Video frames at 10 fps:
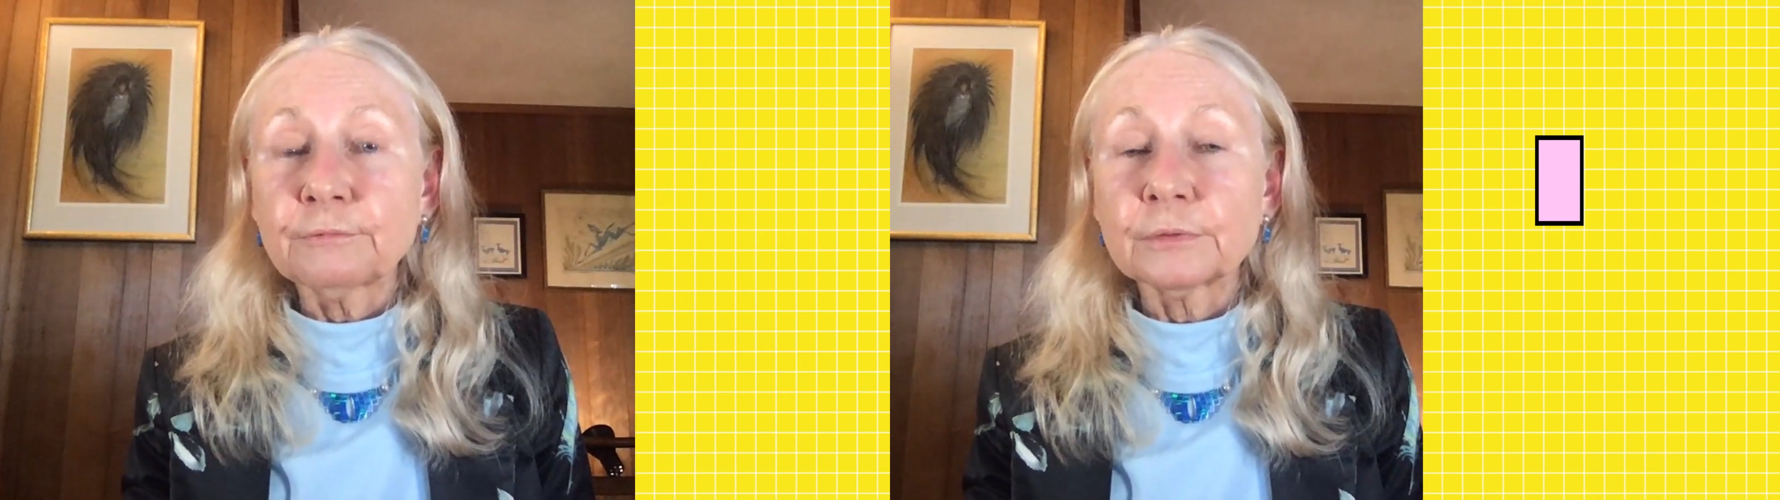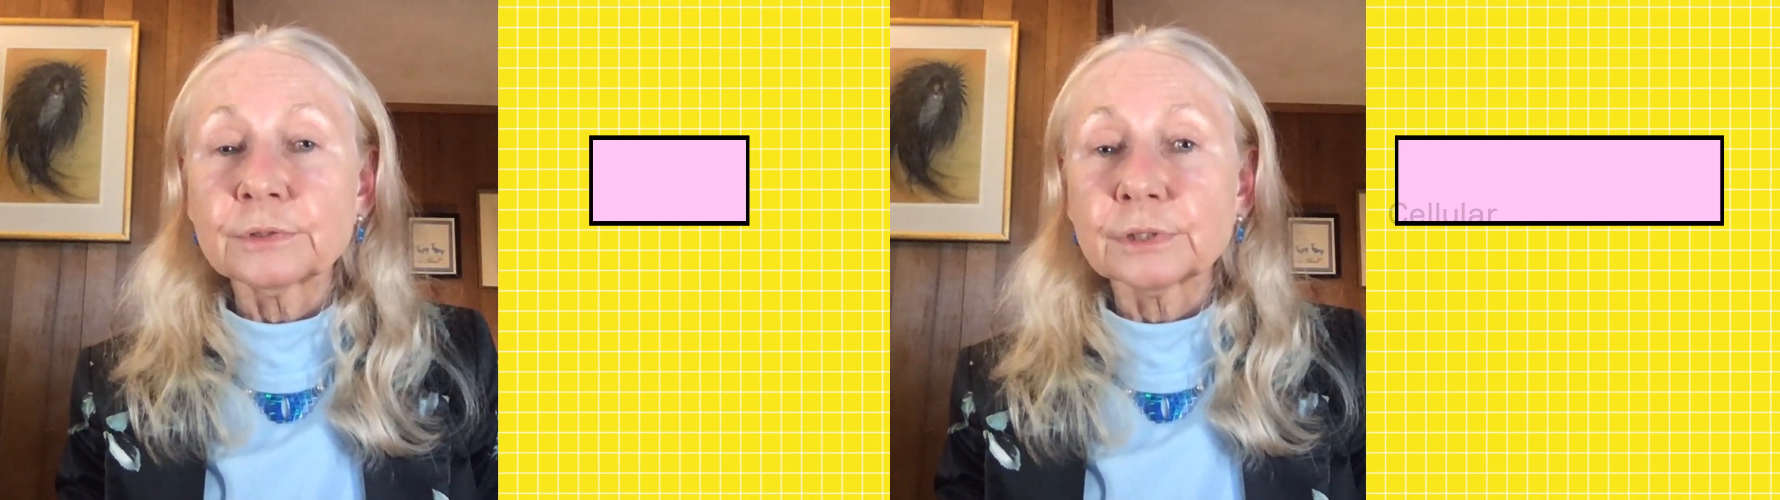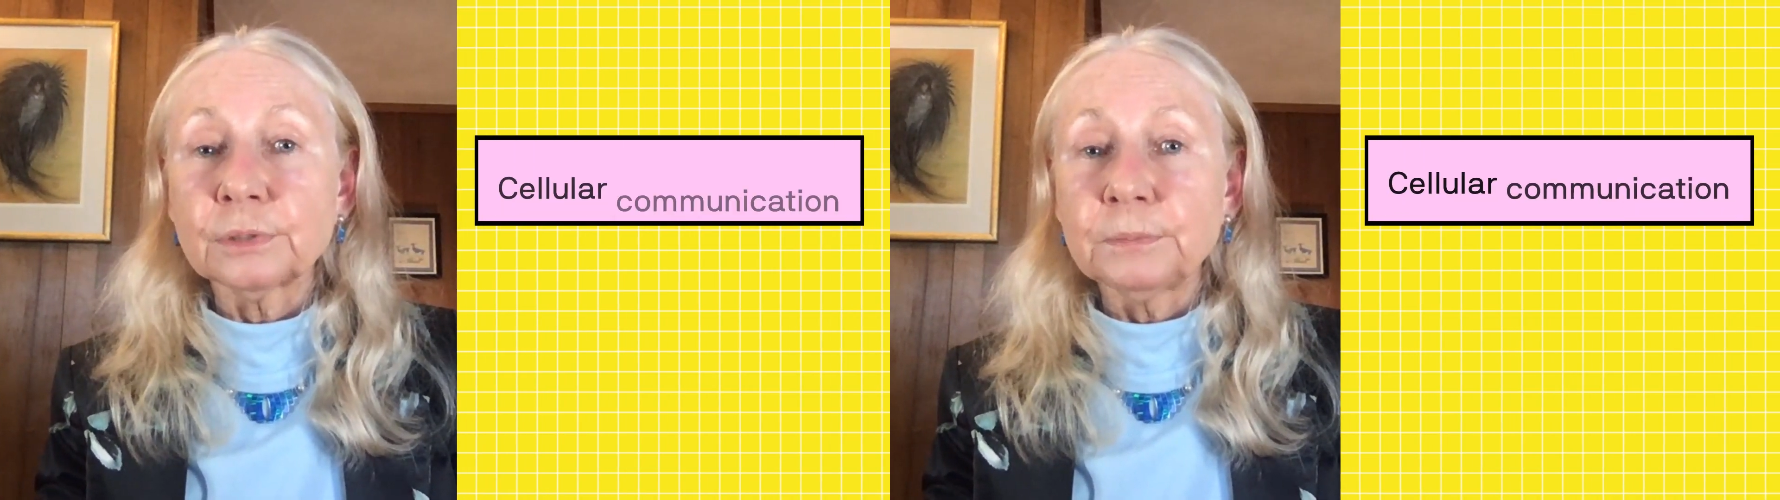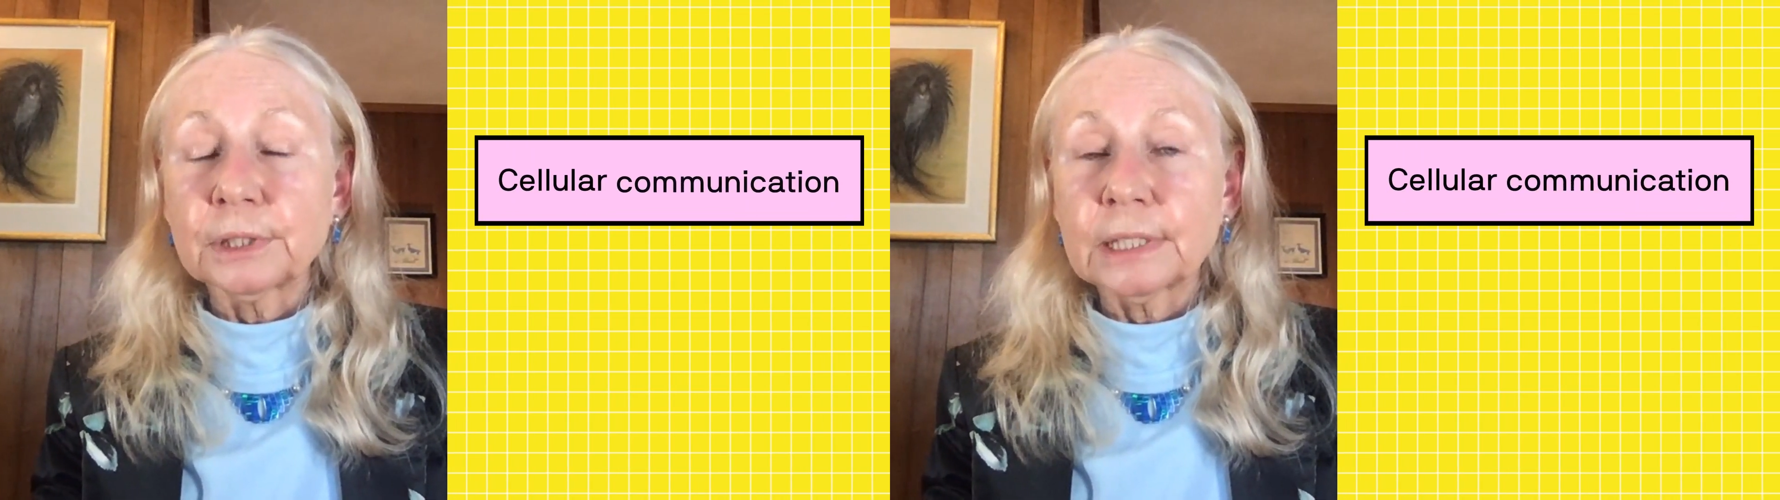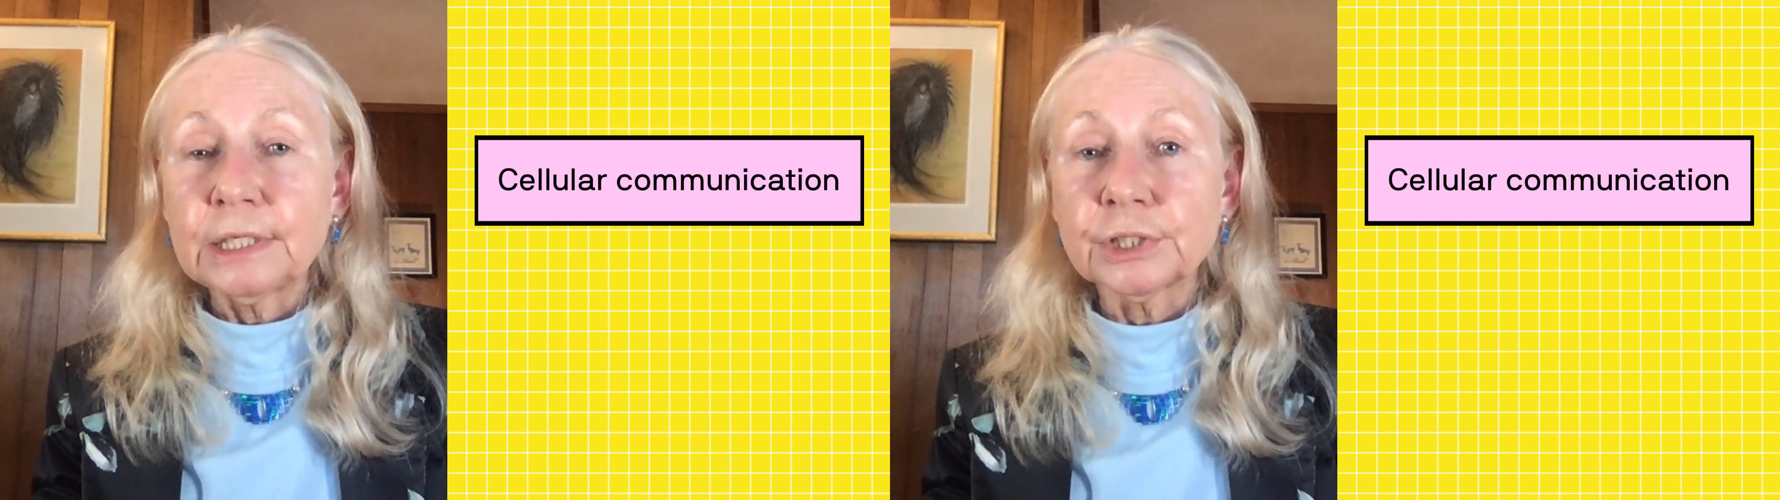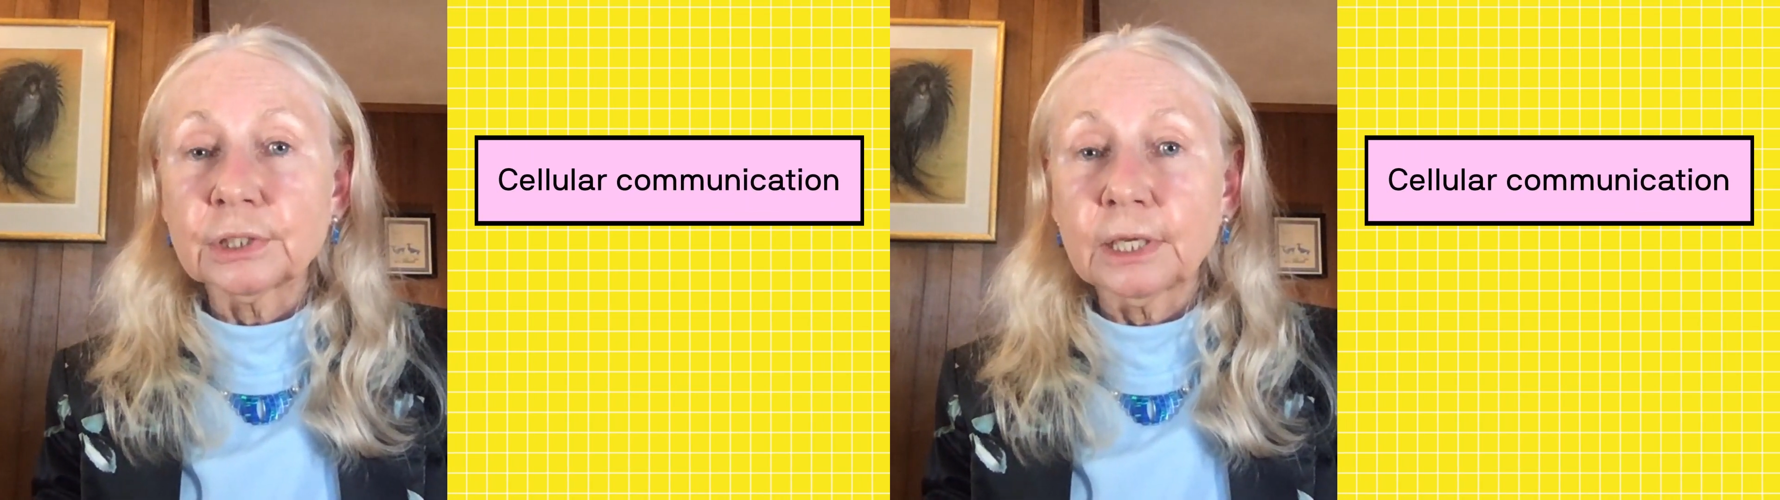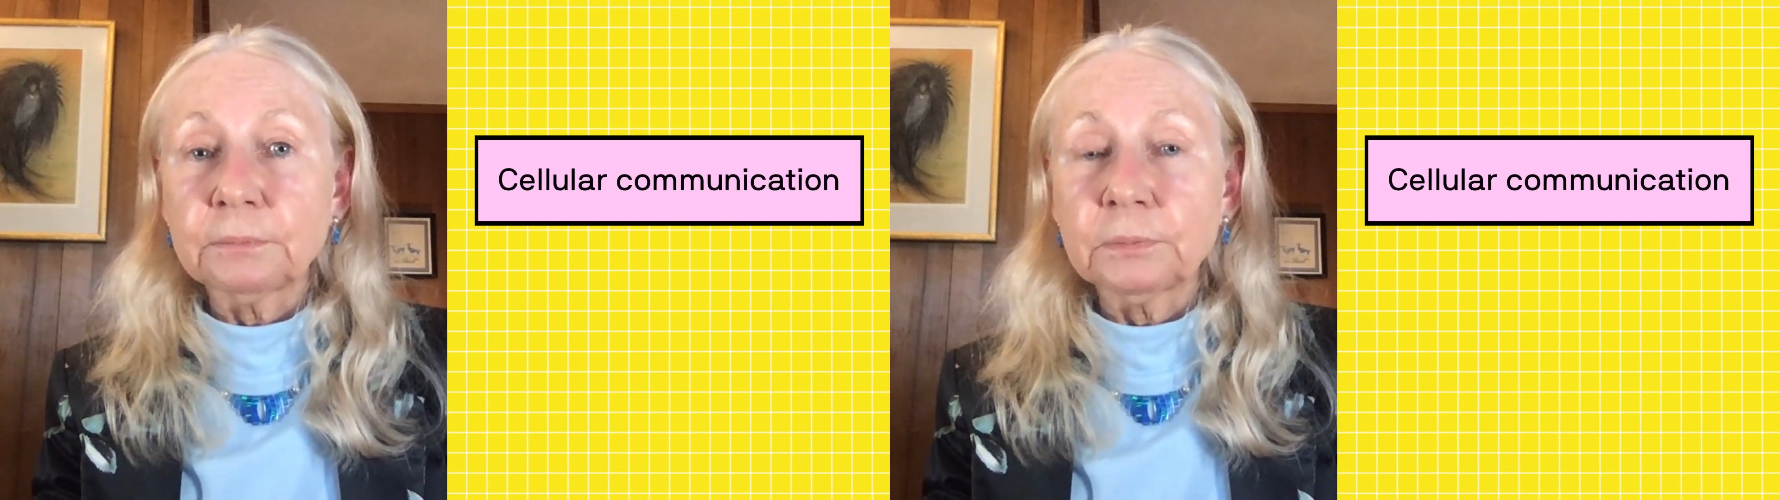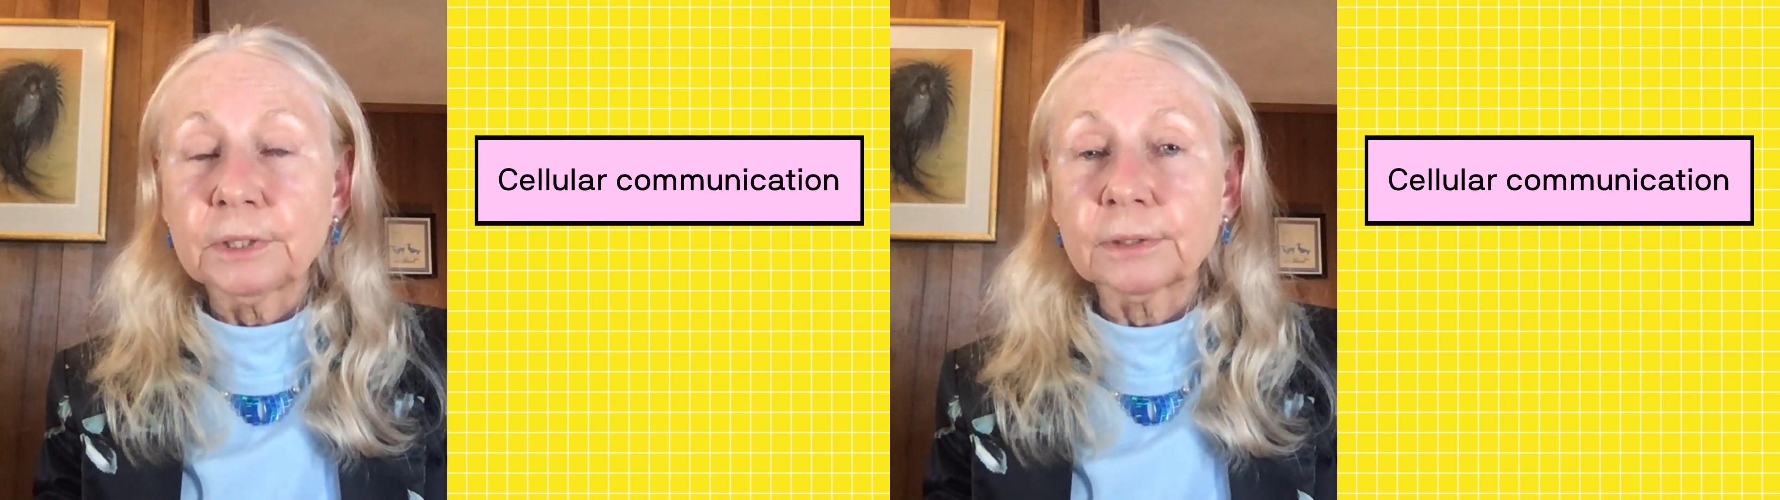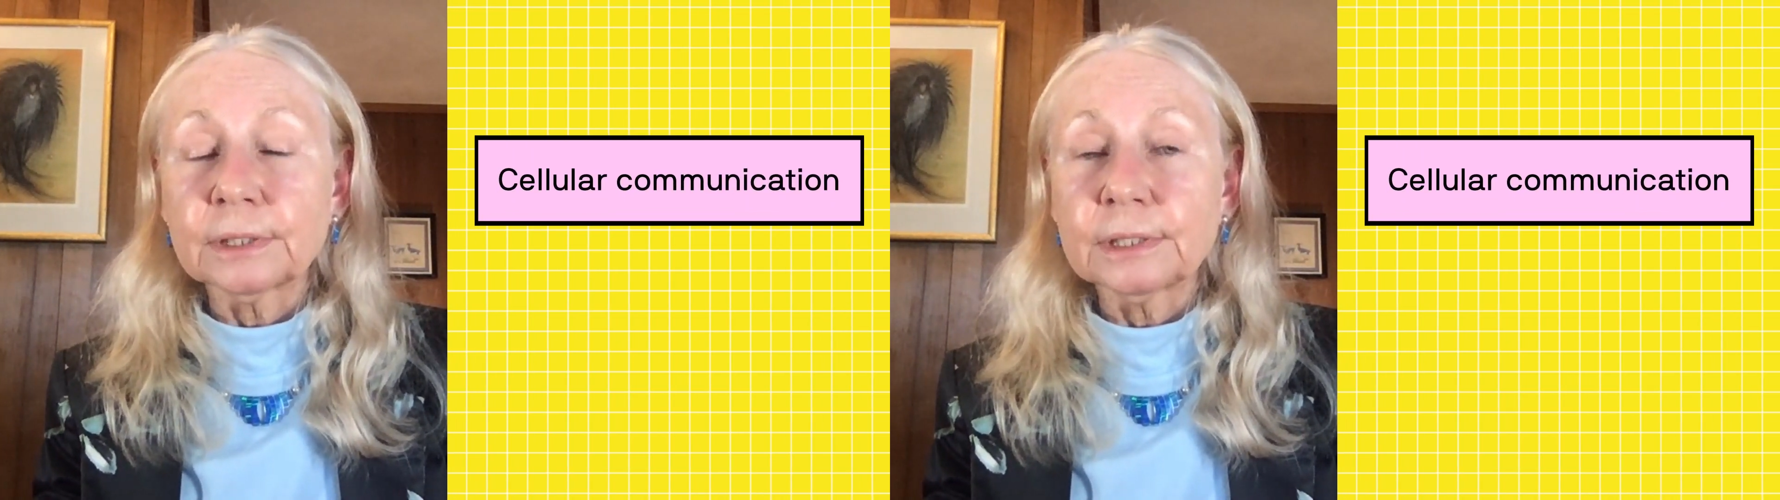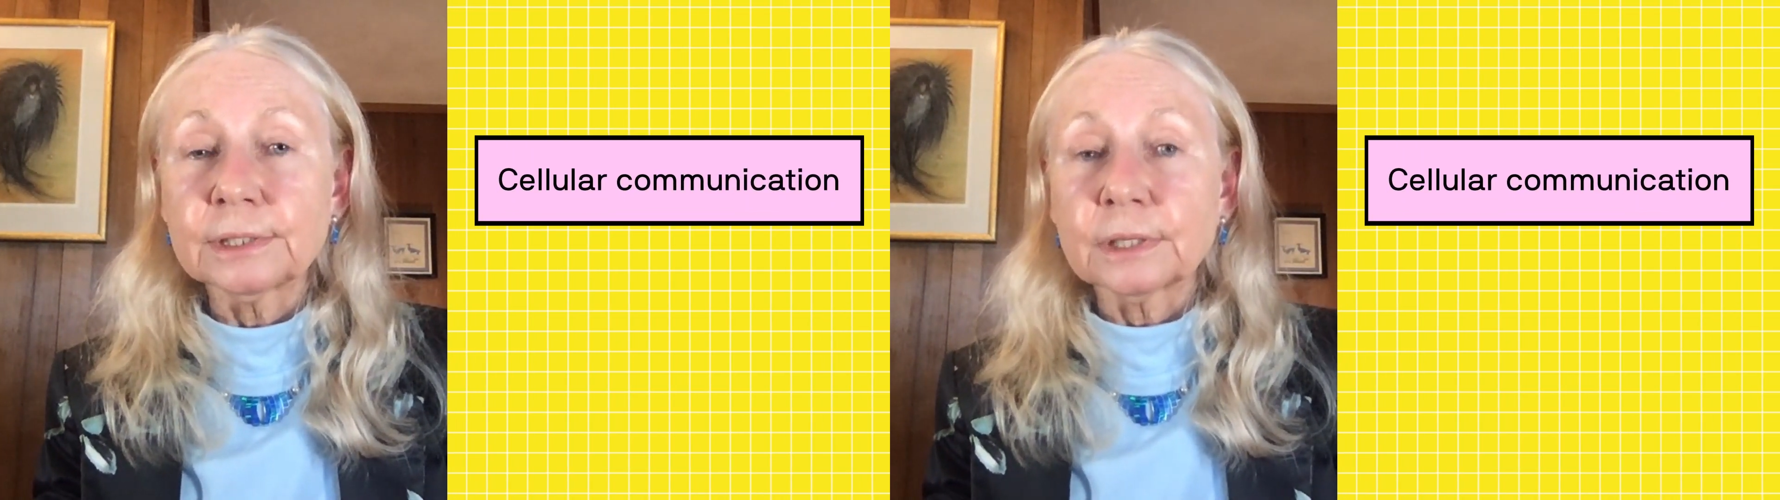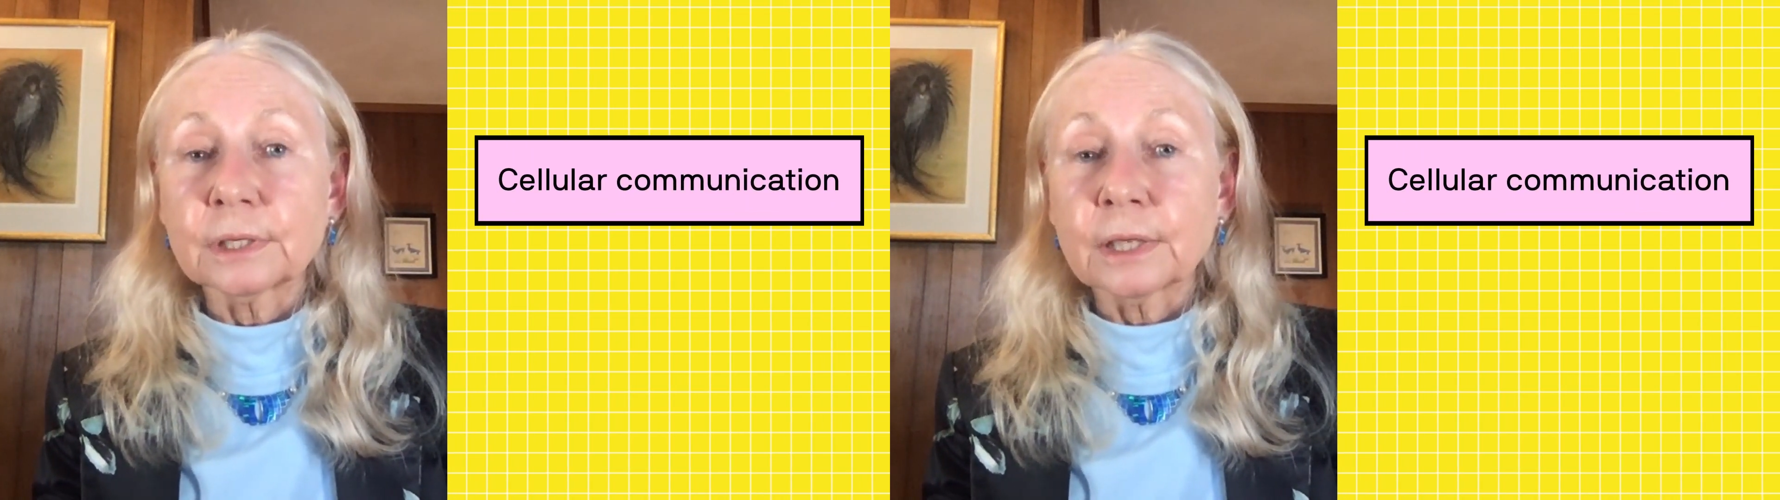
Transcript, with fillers: phones or communication capabilities,